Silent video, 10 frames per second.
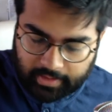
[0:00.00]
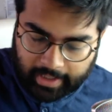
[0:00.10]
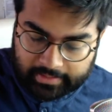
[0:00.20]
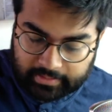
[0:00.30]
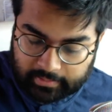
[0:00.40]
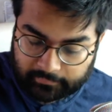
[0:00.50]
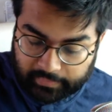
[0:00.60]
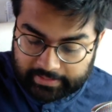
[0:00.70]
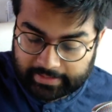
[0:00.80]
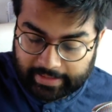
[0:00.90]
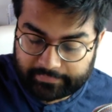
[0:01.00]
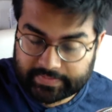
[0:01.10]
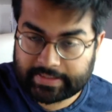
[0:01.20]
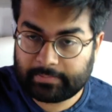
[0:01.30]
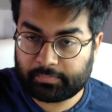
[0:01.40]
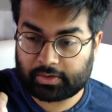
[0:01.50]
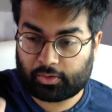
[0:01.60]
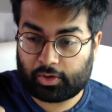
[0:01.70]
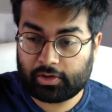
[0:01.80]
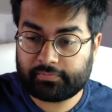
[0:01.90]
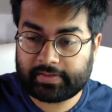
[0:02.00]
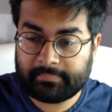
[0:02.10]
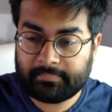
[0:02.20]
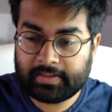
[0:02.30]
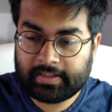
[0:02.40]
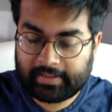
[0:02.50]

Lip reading: And the one thing I've seen with all of them